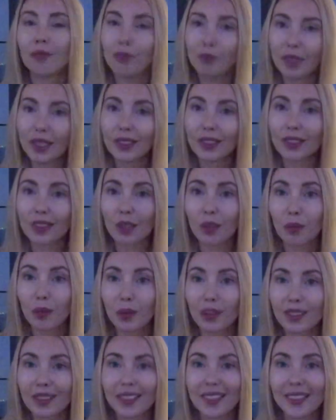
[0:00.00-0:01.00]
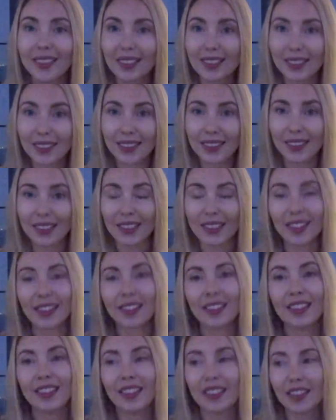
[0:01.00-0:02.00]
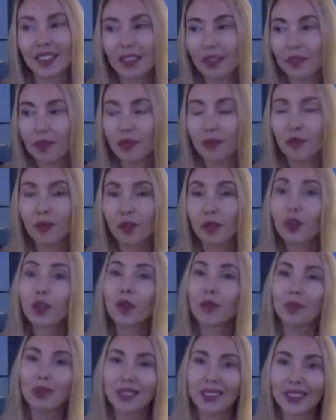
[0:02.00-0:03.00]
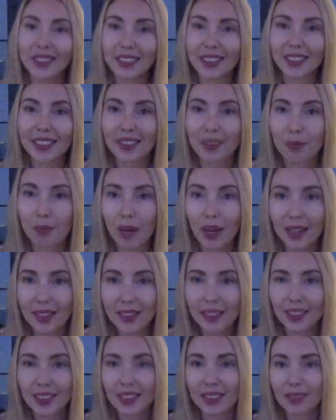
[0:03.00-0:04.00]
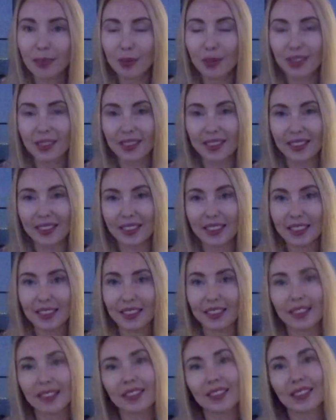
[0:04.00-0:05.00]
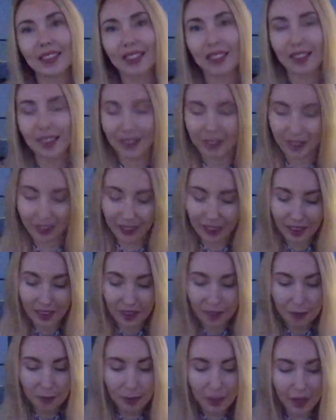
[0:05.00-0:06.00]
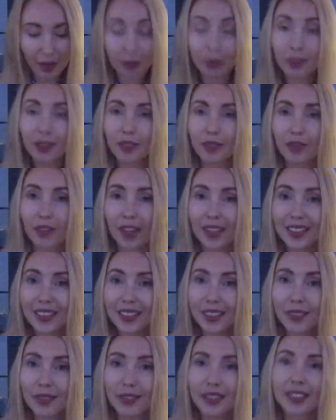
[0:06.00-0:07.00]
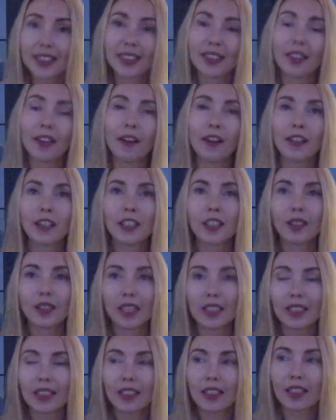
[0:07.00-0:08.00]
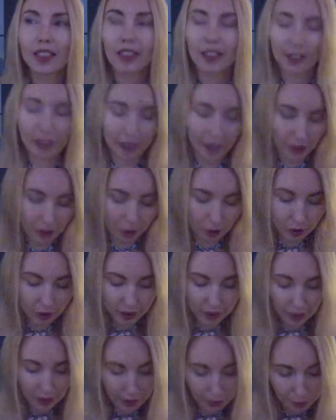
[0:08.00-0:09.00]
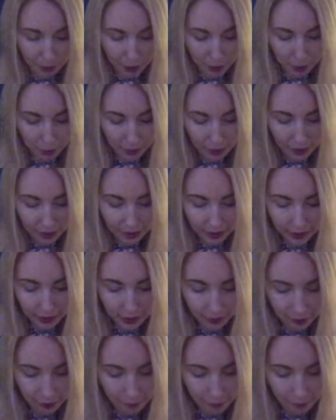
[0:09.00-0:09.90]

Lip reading: meet someone interesting, yeah, for a business matters, business reasons, and becomes friends with. So that's like yeah, also a big plus.